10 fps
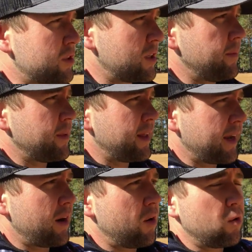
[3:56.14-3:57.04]
or something that
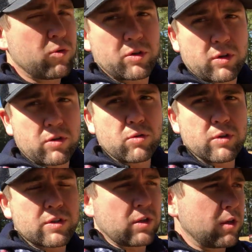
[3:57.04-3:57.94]
can hold to the
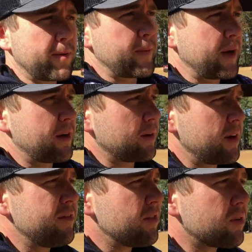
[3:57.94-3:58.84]
coolness a little bit better, or
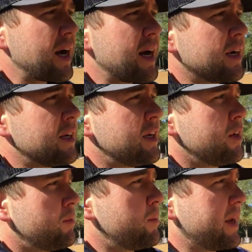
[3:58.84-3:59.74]
even the rye,
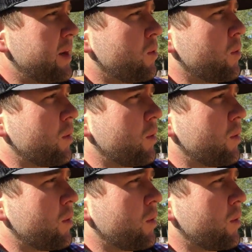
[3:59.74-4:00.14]
but make it where